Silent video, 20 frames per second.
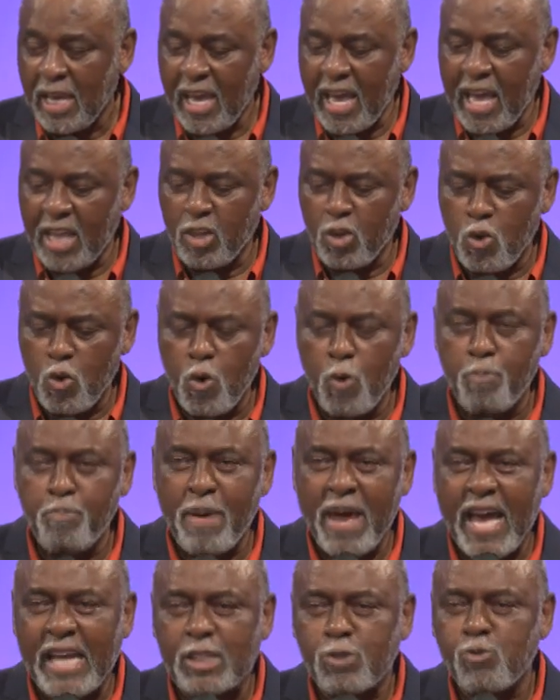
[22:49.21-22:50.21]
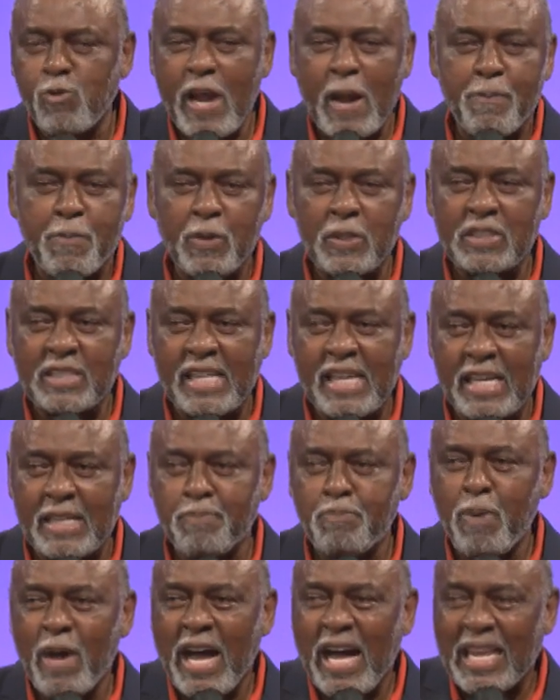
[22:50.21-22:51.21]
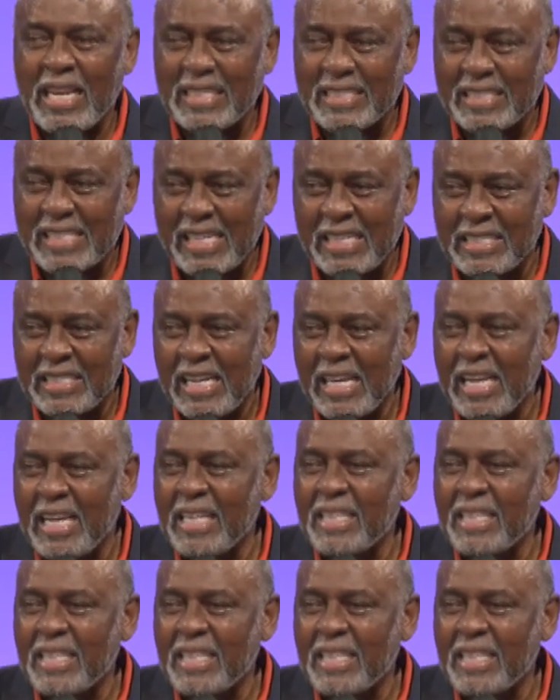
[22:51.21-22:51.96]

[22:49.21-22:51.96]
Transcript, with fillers: and who best represent policies